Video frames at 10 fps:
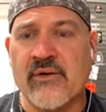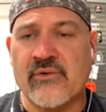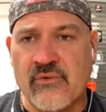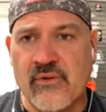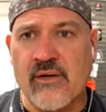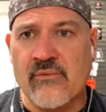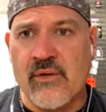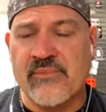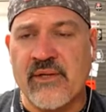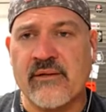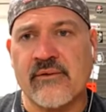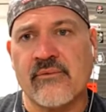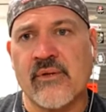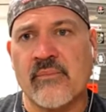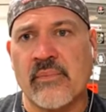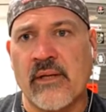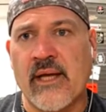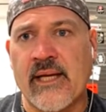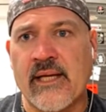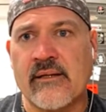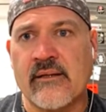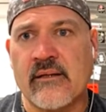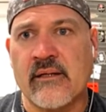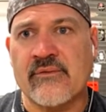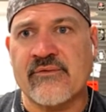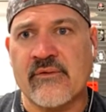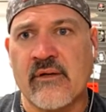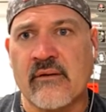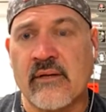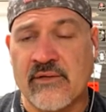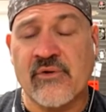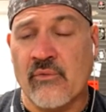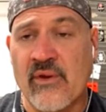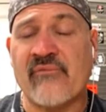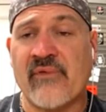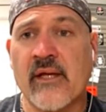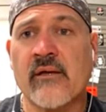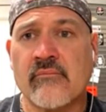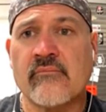or you get ripped into with a blade, it's uh, it's horrific,